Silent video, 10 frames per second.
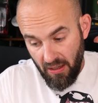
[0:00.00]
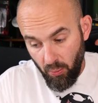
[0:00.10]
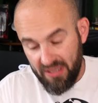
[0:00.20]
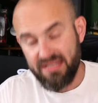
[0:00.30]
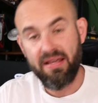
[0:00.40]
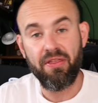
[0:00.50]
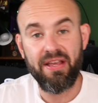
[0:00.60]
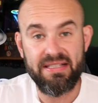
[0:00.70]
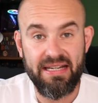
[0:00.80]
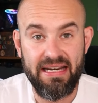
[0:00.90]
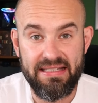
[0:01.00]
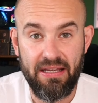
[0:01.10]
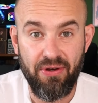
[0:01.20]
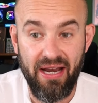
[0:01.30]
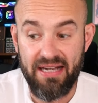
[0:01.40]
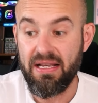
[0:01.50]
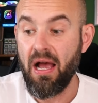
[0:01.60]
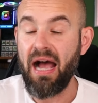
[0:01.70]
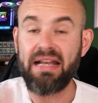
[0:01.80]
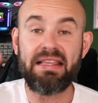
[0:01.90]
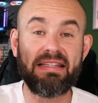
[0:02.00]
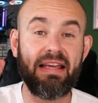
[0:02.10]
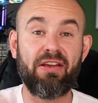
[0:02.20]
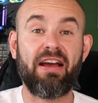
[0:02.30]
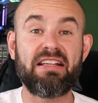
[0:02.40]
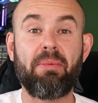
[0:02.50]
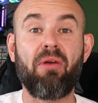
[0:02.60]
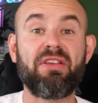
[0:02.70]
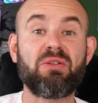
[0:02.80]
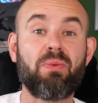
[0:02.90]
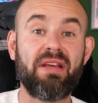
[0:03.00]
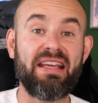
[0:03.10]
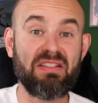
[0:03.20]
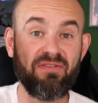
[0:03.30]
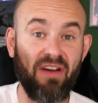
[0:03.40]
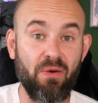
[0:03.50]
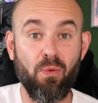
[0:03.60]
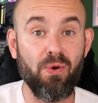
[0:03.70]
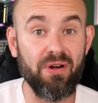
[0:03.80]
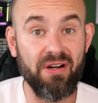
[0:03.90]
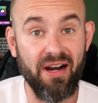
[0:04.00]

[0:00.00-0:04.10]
what is the other things I need to tell you guys? I need to tell you guys about this weekend's final order